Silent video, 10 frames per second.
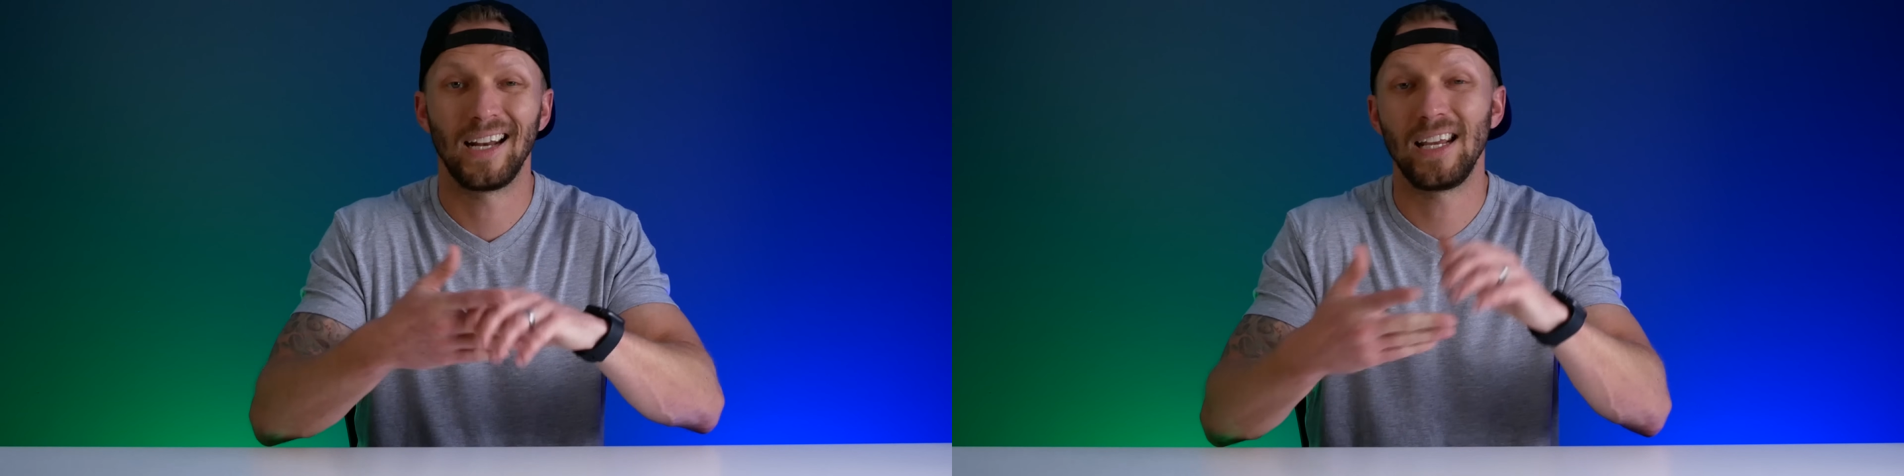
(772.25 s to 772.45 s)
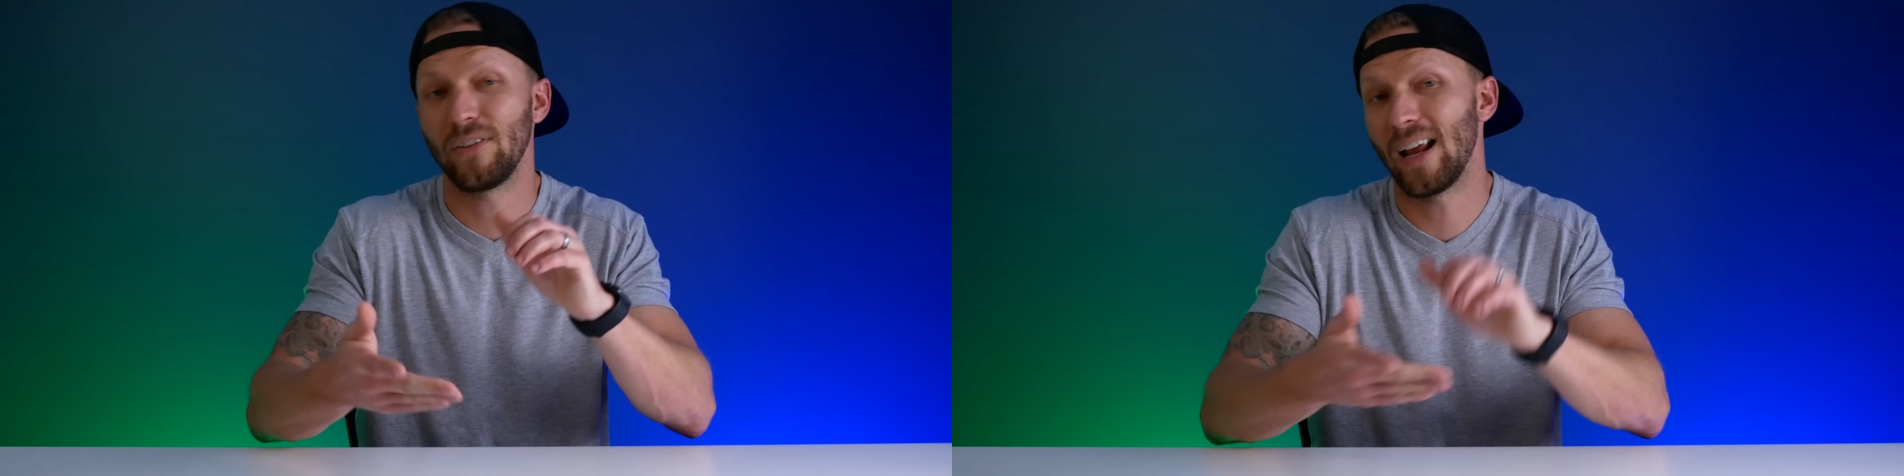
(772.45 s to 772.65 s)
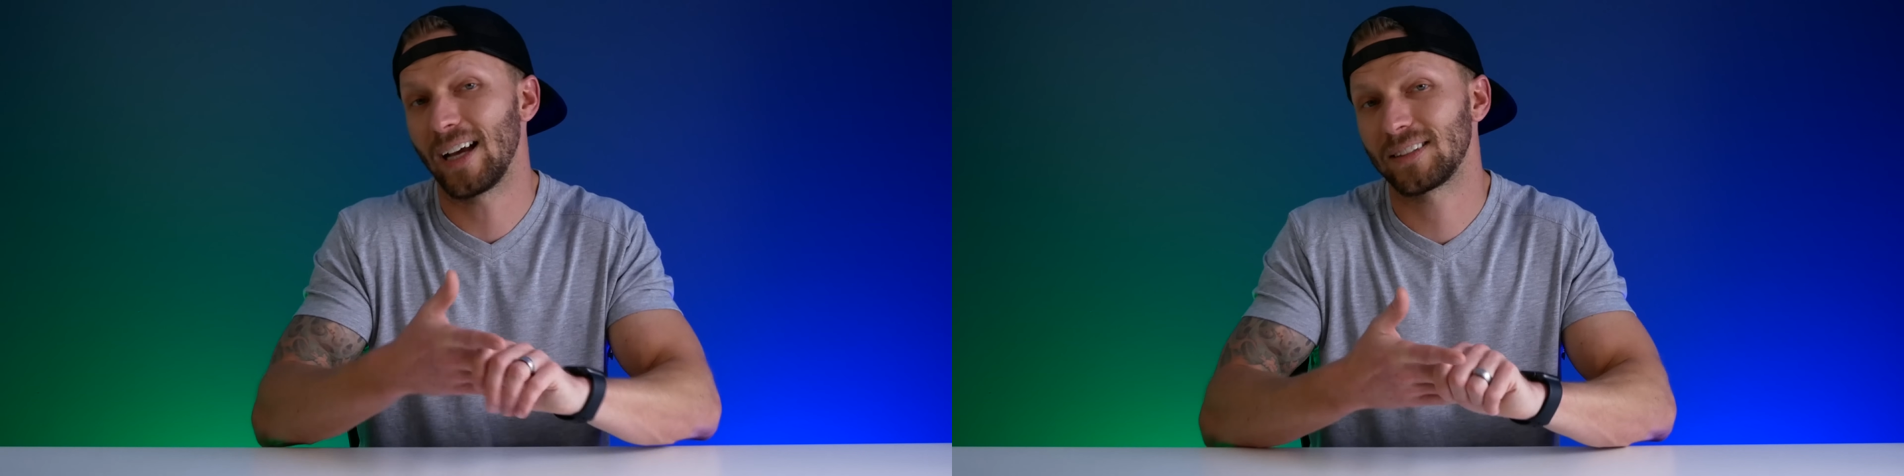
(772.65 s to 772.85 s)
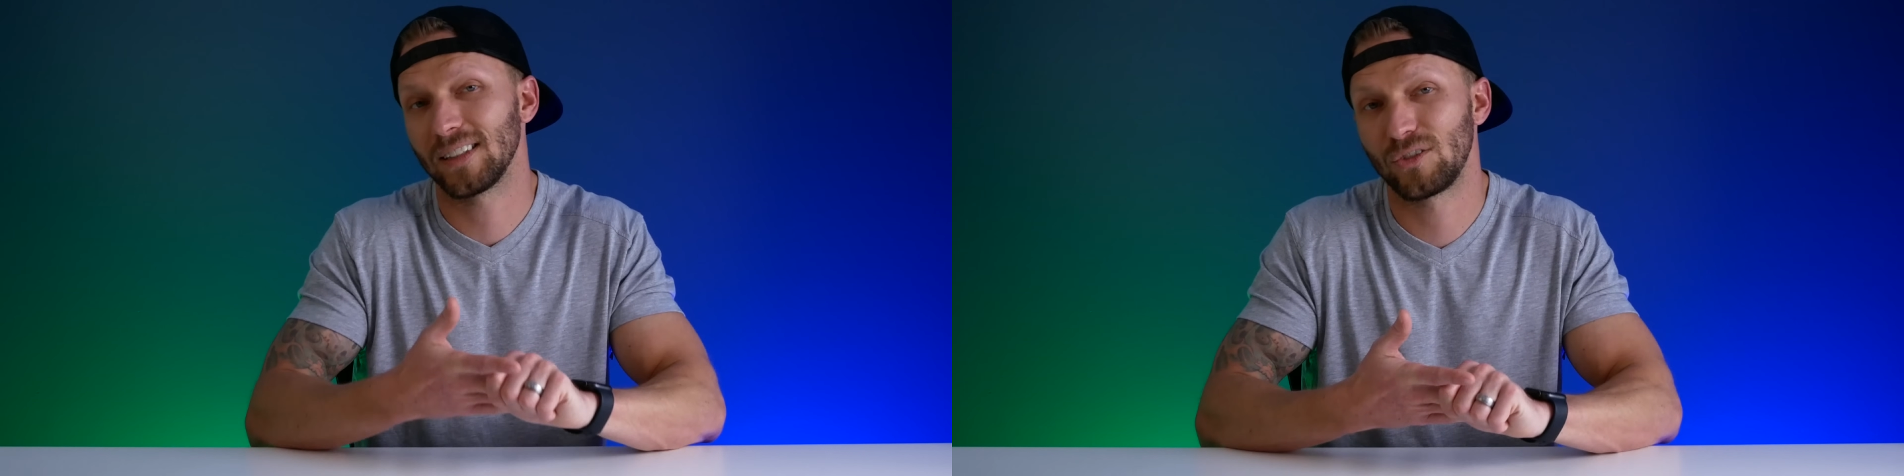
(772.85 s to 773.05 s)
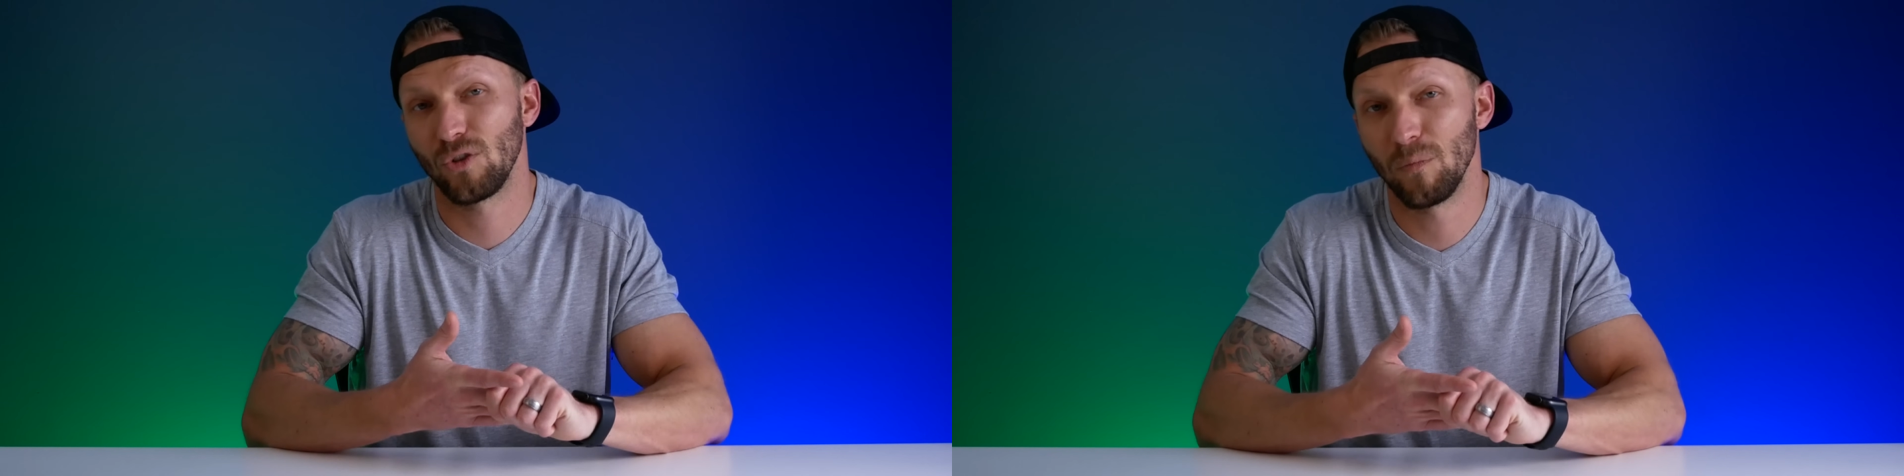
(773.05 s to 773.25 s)
and even
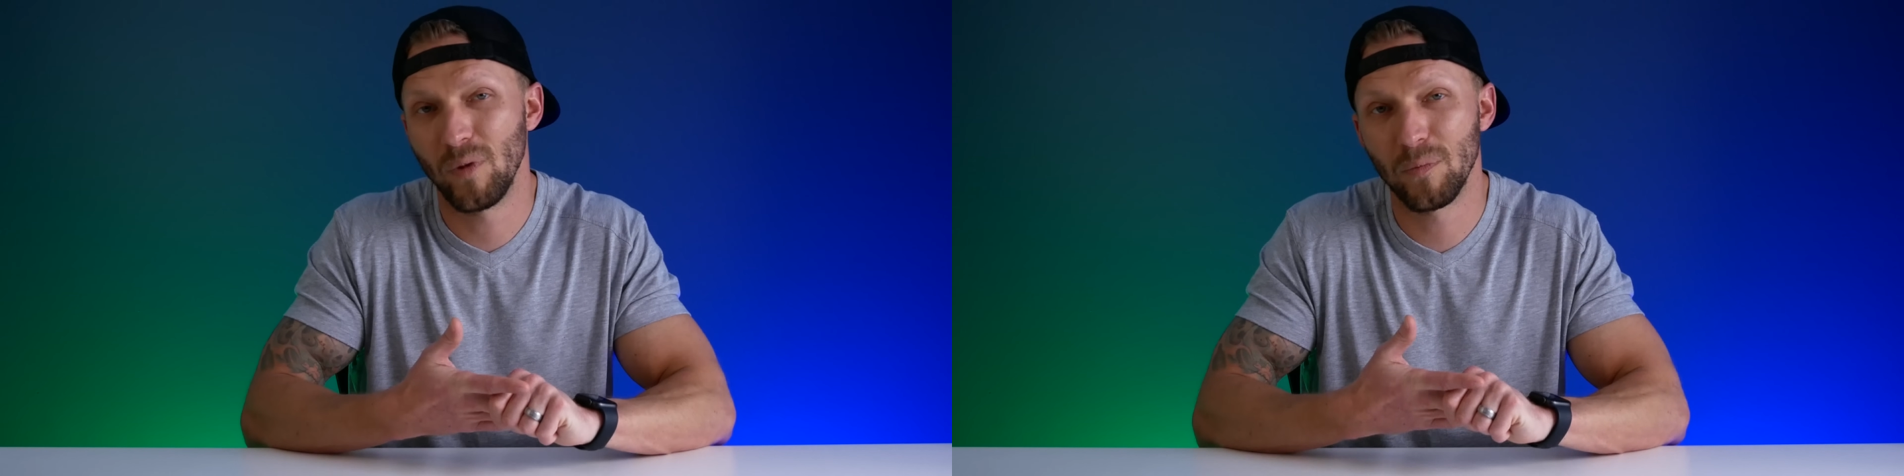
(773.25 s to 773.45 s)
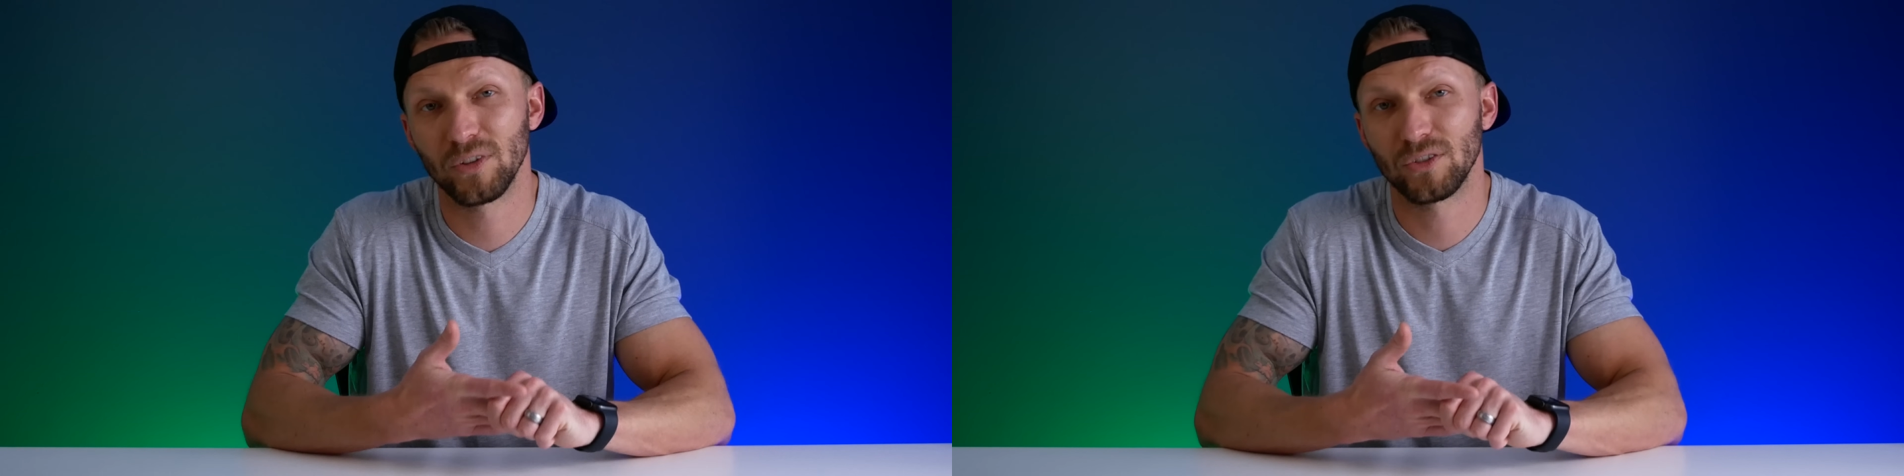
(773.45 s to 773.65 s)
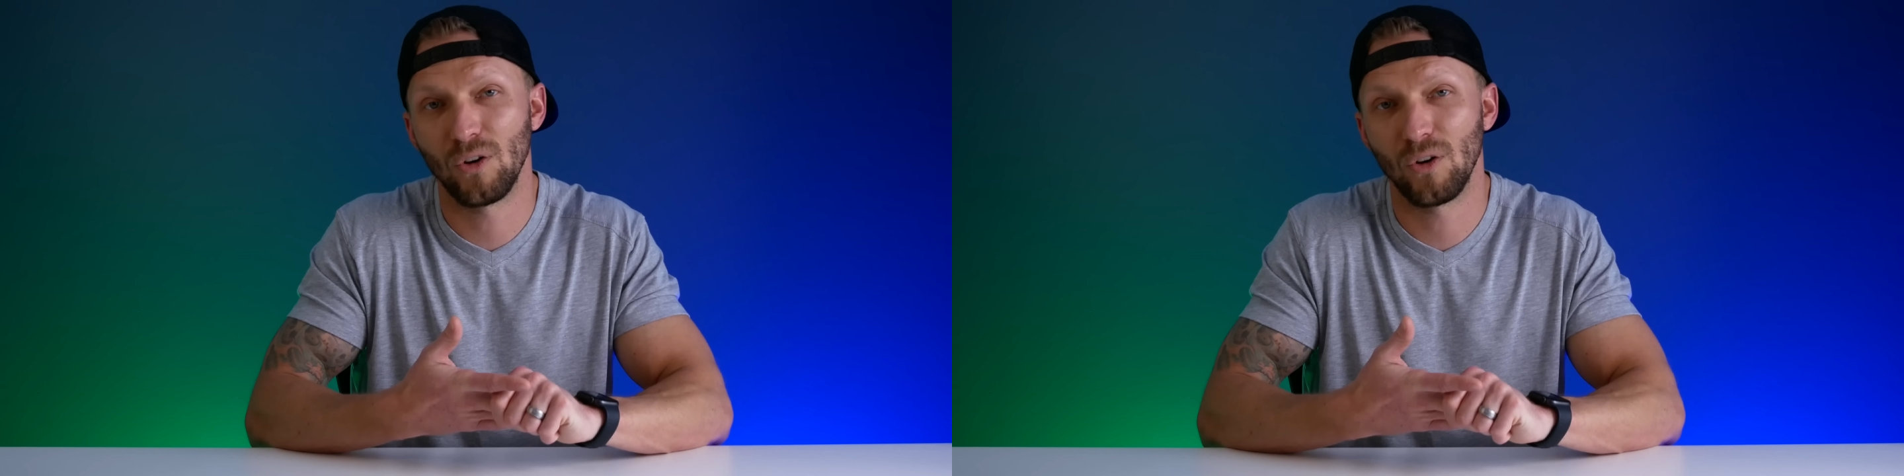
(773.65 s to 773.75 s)
access to our members